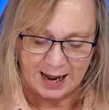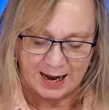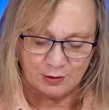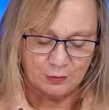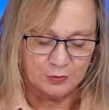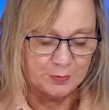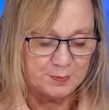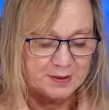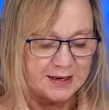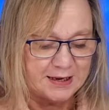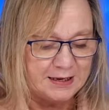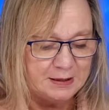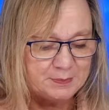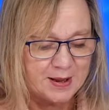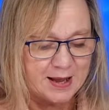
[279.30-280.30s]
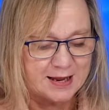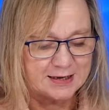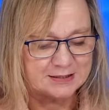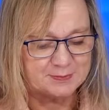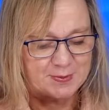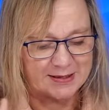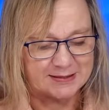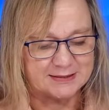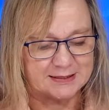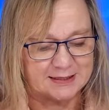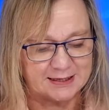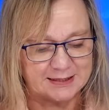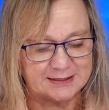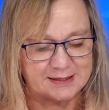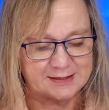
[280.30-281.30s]
And all the beginning part is
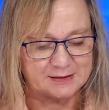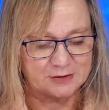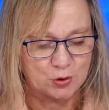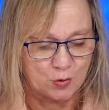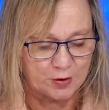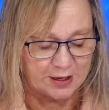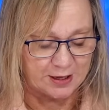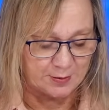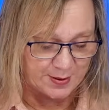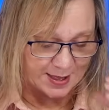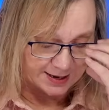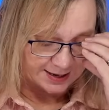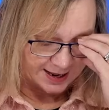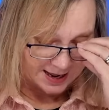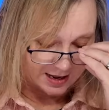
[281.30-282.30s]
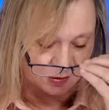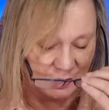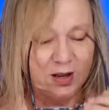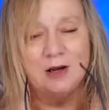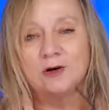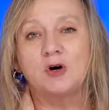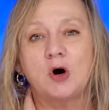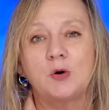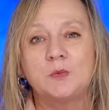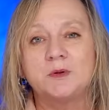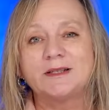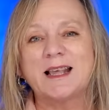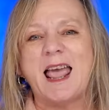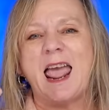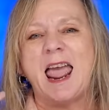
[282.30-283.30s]
basically talking about how God
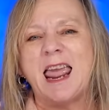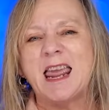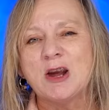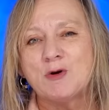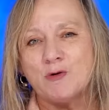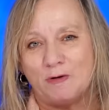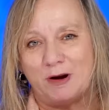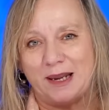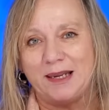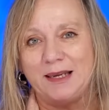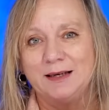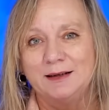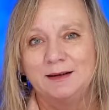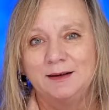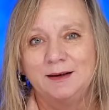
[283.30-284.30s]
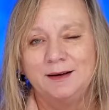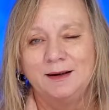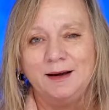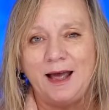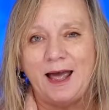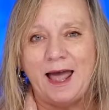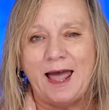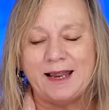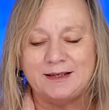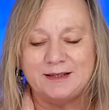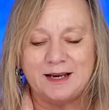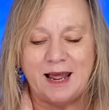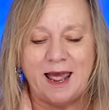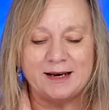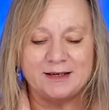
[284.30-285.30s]
was angry
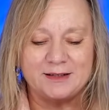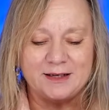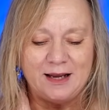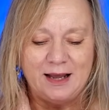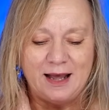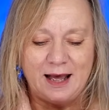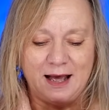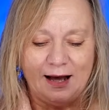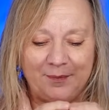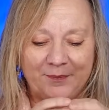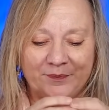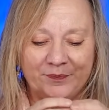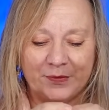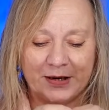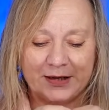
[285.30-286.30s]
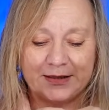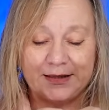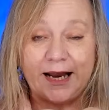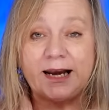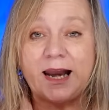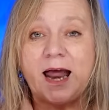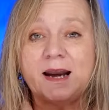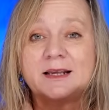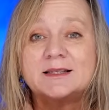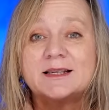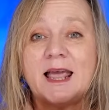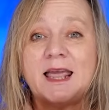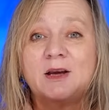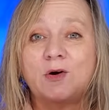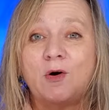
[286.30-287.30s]
and had um, let out
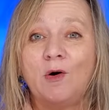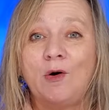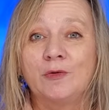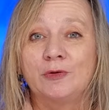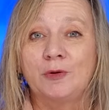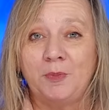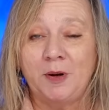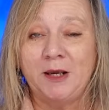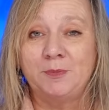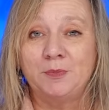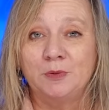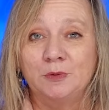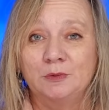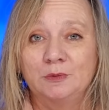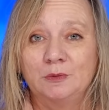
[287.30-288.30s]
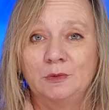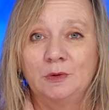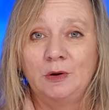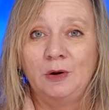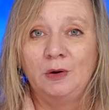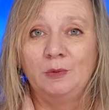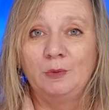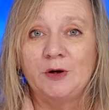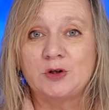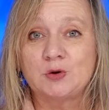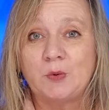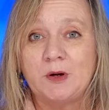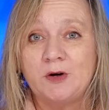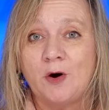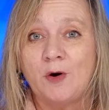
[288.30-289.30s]
his anger on the people,
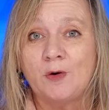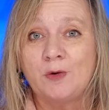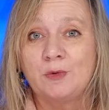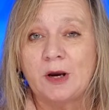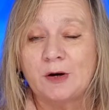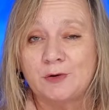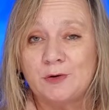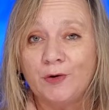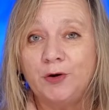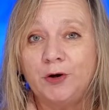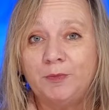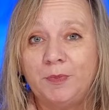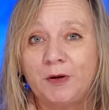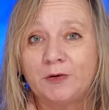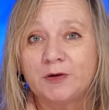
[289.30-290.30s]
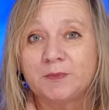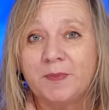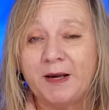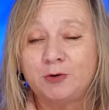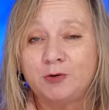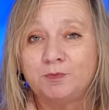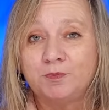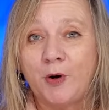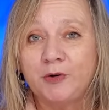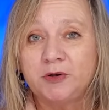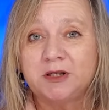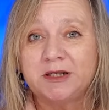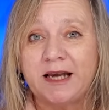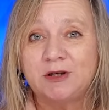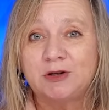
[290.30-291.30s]
which we know occurred because
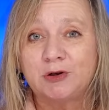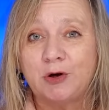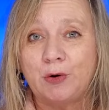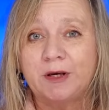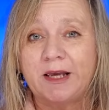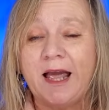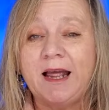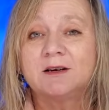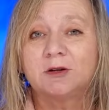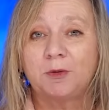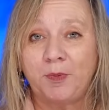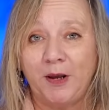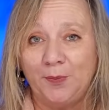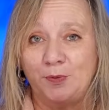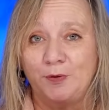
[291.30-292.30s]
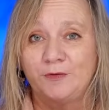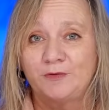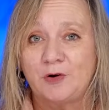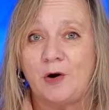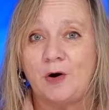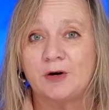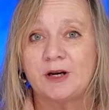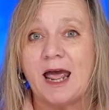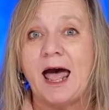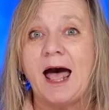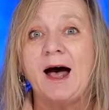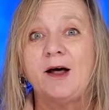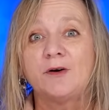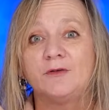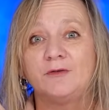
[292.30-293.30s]
Moses had to go get the people of God
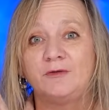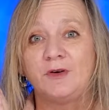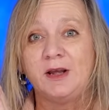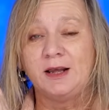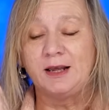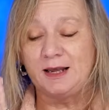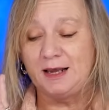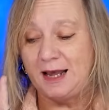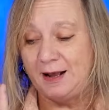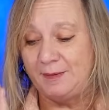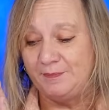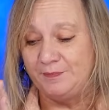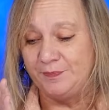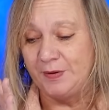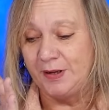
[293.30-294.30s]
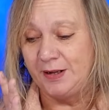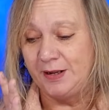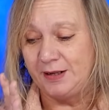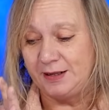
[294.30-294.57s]
out of um,